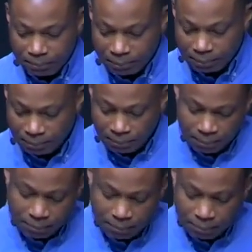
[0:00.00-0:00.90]

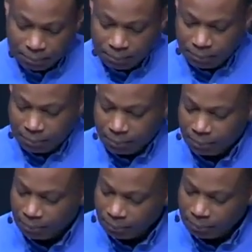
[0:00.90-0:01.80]

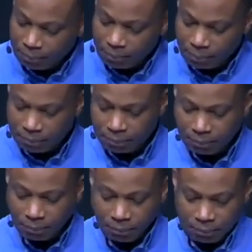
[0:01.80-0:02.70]

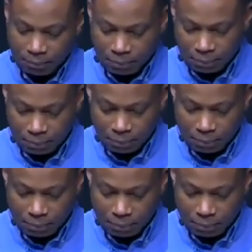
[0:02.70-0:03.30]
No one is speaking in this clip.